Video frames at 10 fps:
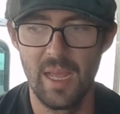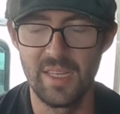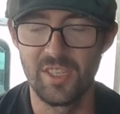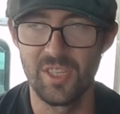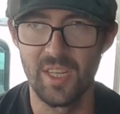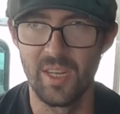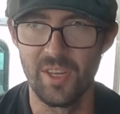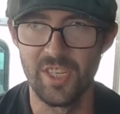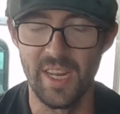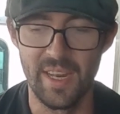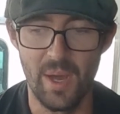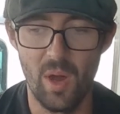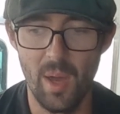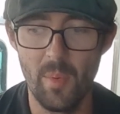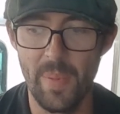it's just unhygienic.
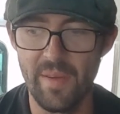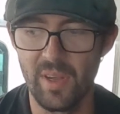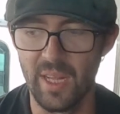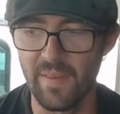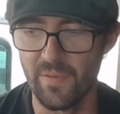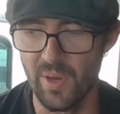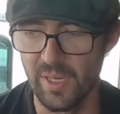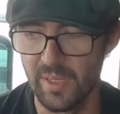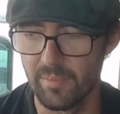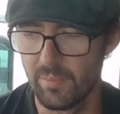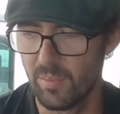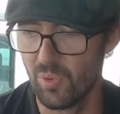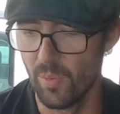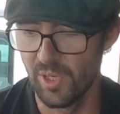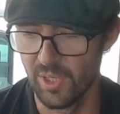Now, I'm a bit of a clean freak. You
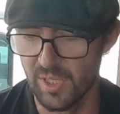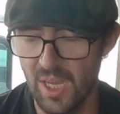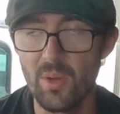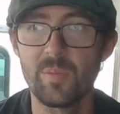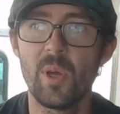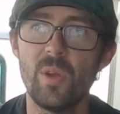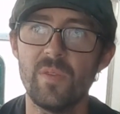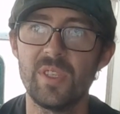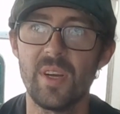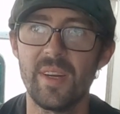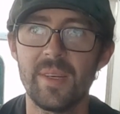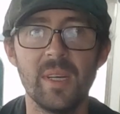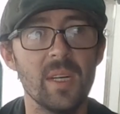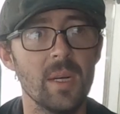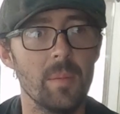probably couldn't tell because my Hoover's died,
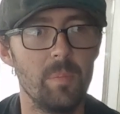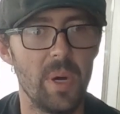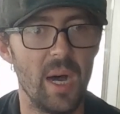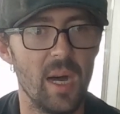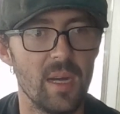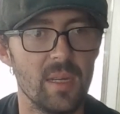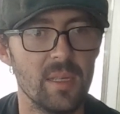but